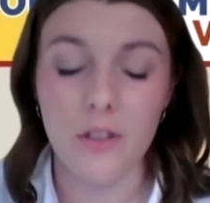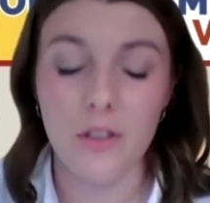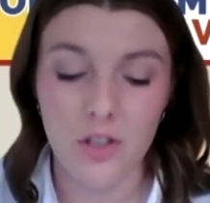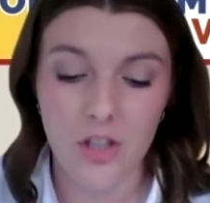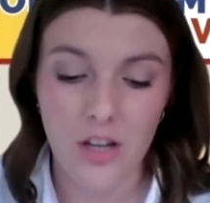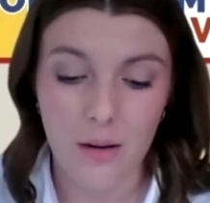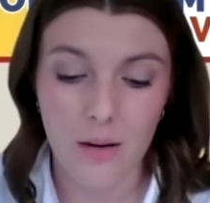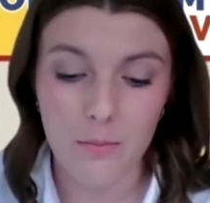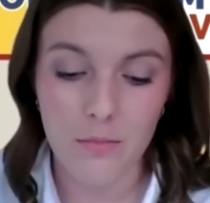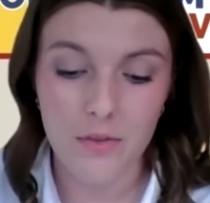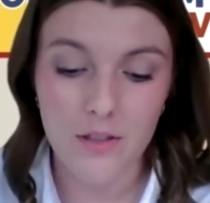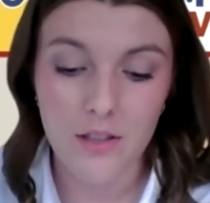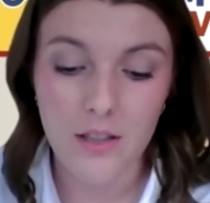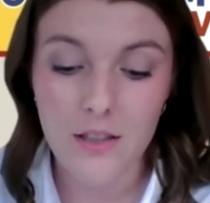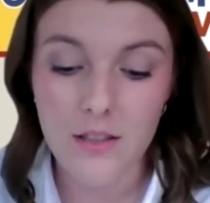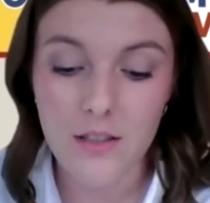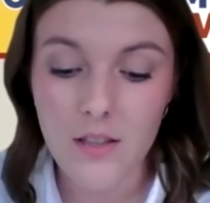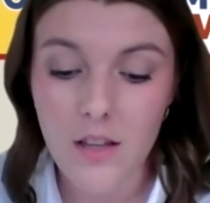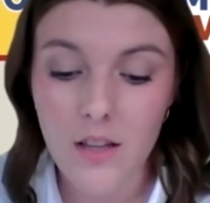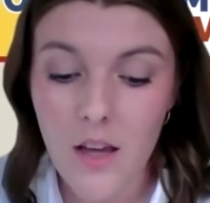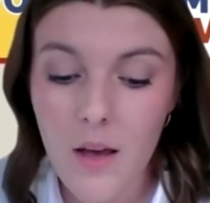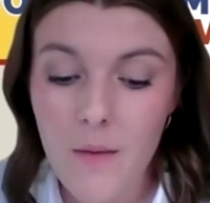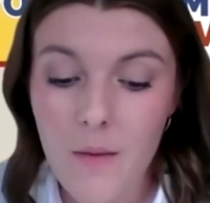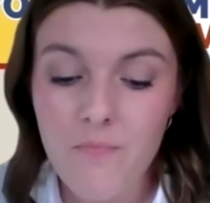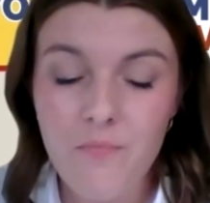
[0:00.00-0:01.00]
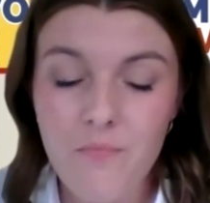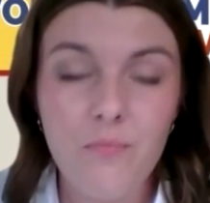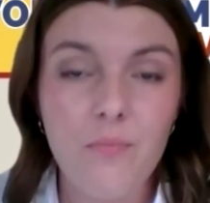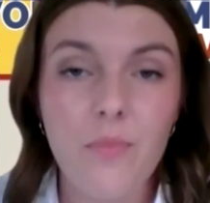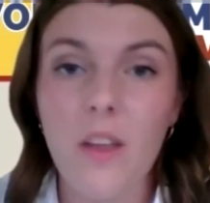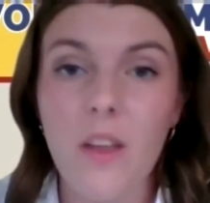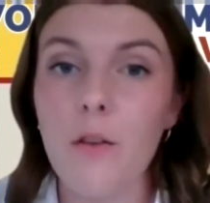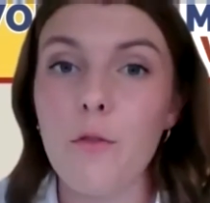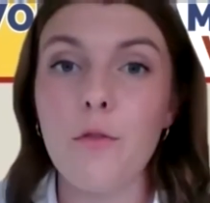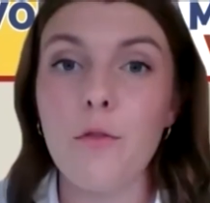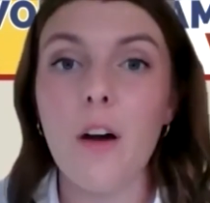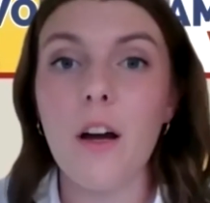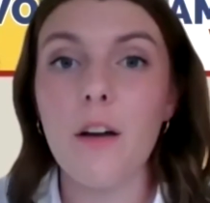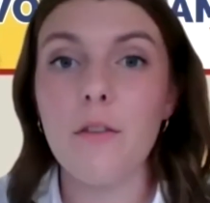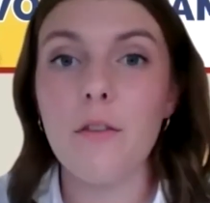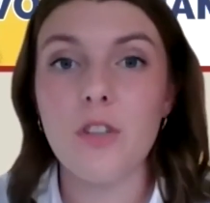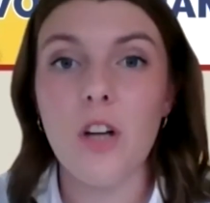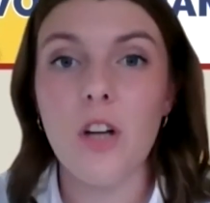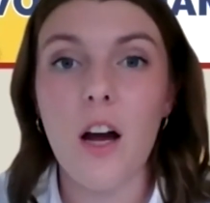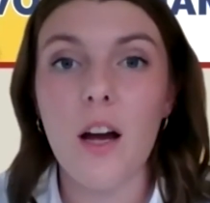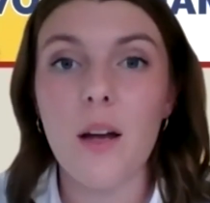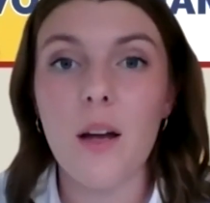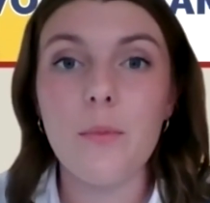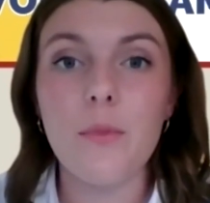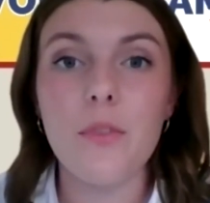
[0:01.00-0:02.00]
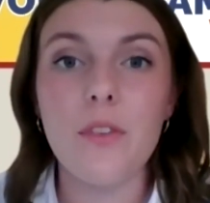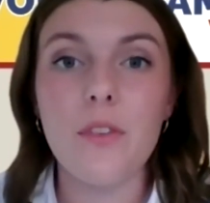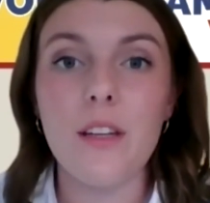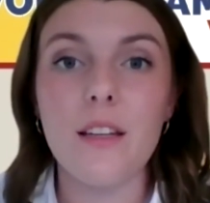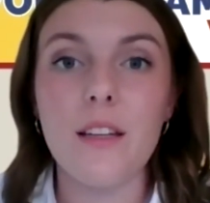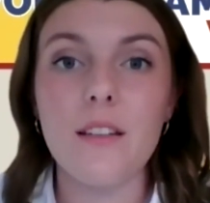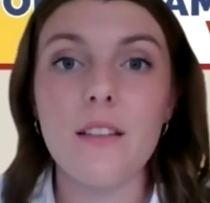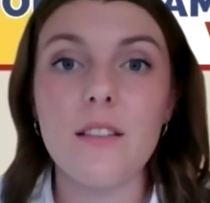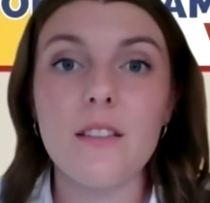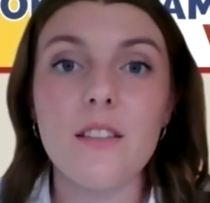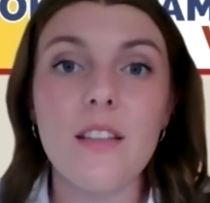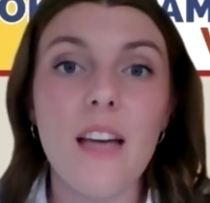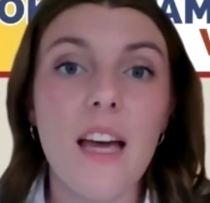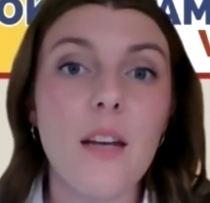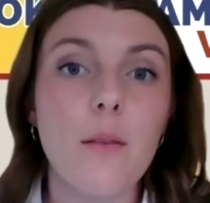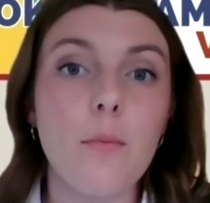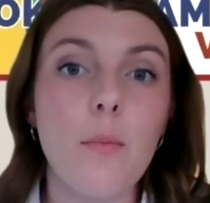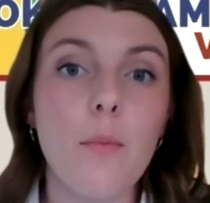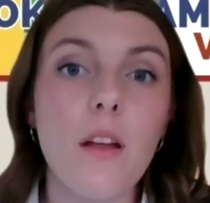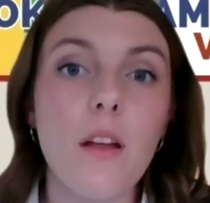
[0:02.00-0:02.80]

Finchampstead 5 times in 10